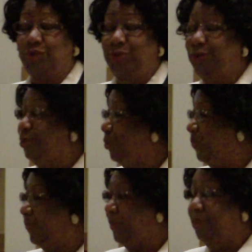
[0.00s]
true,
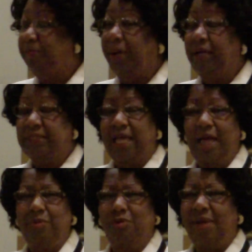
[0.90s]
but
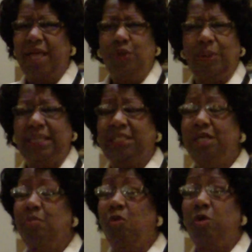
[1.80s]
I'm
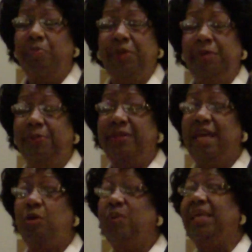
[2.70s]
graduating more people
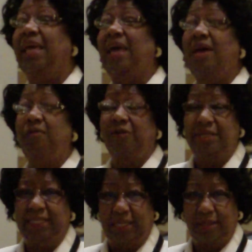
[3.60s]
than we ever
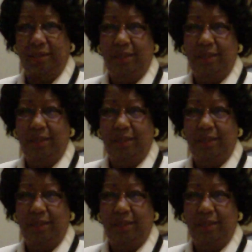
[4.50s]
did.